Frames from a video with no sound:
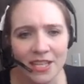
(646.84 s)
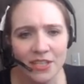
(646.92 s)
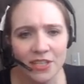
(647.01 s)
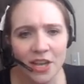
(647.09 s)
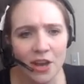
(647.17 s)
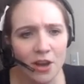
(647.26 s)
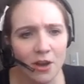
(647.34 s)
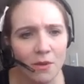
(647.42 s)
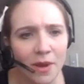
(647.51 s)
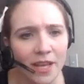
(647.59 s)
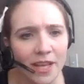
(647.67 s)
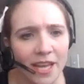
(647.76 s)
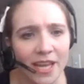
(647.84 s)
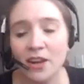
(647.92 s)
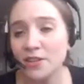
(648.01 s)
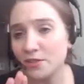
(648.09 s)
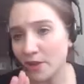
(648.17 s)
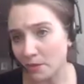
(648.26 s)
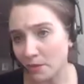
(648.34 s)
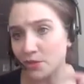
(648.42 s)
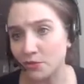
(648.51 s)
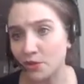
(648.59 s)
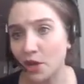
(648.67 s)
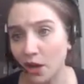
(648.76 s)
And so it also helps
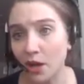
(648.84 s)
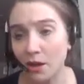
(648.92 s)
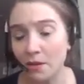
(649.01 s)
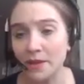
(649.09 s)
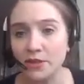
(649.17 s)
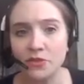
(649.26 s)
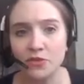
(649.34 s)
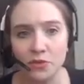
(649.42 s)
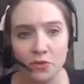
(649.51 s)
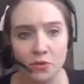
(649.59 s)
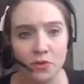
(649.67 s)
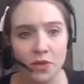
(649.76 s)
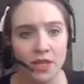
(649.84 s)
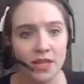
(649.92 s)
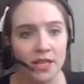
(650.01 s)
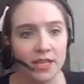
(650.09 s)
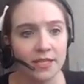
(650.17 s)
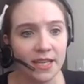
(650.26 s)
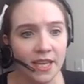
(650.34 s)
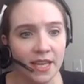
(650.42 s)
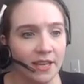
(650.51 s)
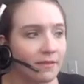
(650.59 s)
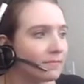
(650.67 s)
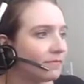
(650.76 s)
to calm and soothe yes. the skin.